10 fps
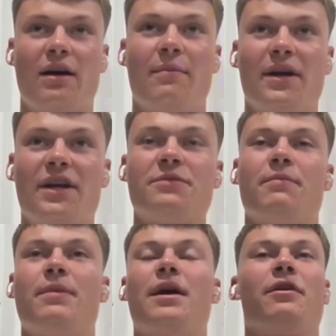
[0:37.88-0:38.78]
My
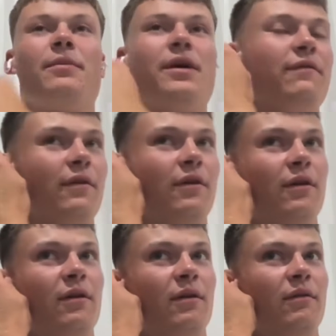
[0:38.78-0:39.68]
knee's been bothering me
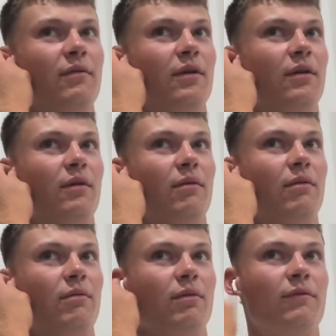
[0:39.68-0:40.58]
for
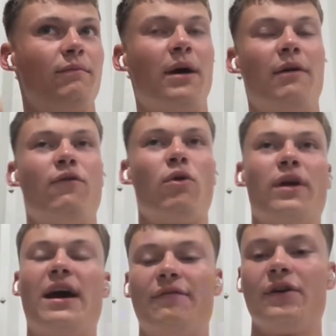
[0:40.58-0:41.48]
about
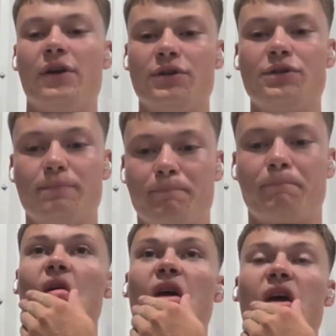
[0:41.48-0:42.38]
4.5 years.
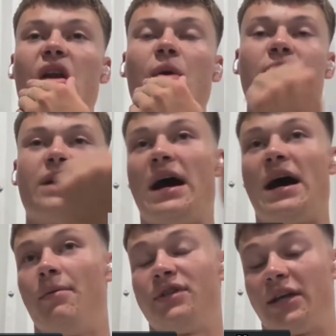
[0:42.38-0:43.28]
And I
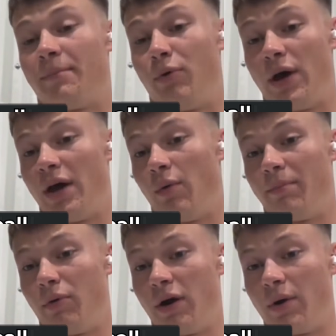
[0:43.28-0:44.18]
was at the point at
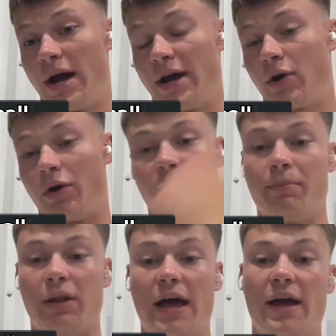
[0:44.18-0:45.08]
one point where I could
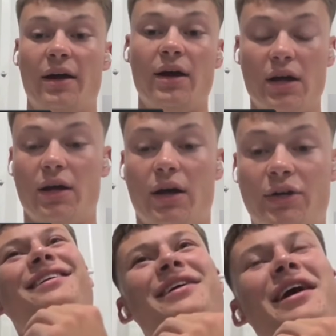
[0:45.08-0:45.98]
hardly play.
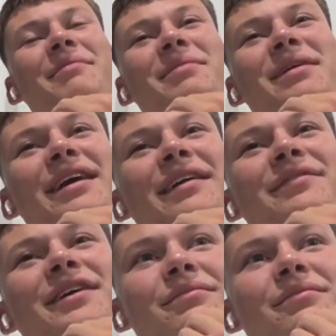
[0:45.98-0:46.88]
Now, I mean, I've
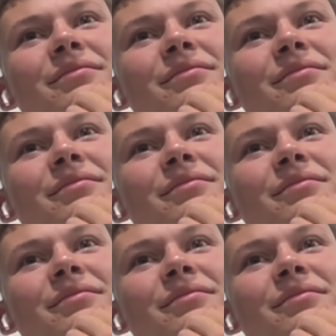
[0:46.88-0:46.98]
done